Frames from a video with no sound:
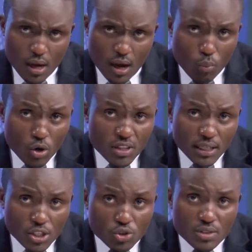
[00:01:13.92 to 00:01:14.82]
And one of
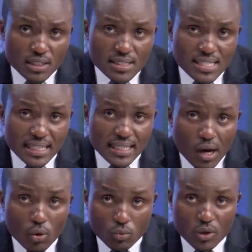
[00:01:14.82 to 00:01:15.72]
the issues that stand
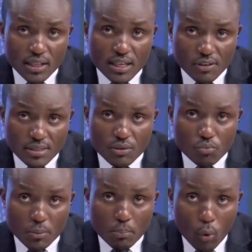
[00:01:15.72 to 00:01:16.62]
out when they give us
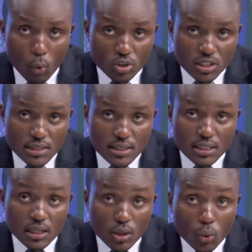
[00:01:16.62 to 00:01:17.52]
that report is
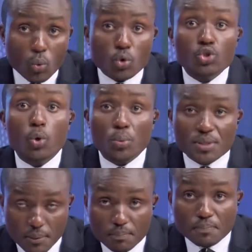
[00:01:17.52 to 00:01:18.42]
that local
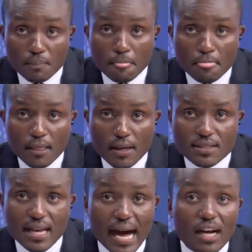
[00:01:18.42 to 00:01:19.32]
tourism
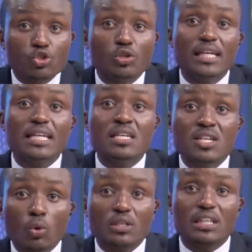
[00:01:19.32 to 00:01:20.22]
is actually
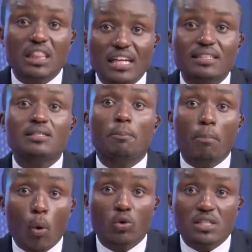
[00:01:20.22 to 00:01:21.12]
not that
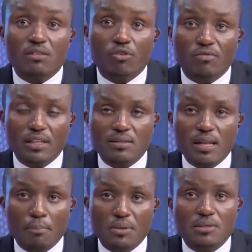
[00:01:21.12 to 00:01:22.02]
supportive of these
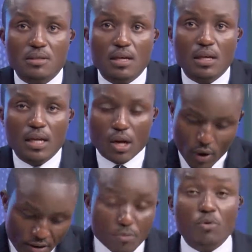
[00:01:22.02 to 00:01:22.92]
numbers. Now,
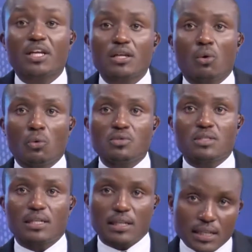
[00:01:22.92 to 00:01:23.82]
everybody knows
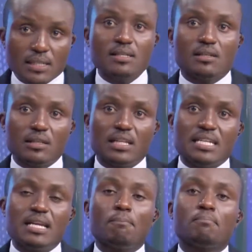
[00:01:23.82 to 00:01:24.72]
that in the
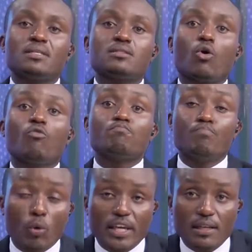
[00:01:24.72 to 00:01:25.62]
numbers of
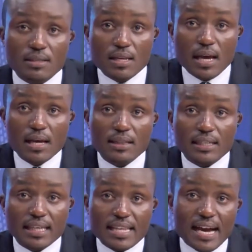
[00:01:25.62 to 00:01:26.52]
bookings
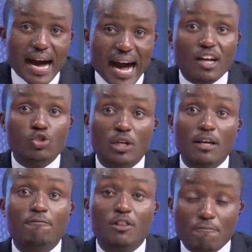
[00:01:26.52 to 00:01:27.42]
that Kenya
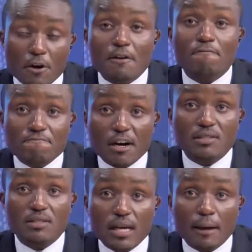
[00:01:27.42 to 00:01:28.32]
actually, for the very
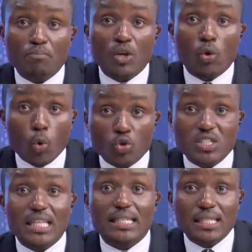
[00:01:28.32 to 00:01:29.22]
first time,
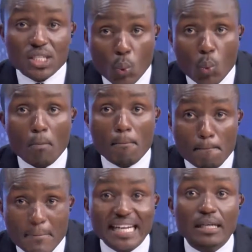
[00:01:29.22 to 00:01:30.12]
crossed the 2
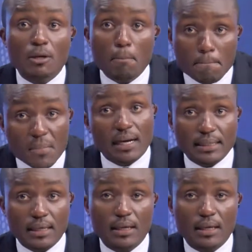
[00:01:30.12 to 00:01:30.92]
million mark,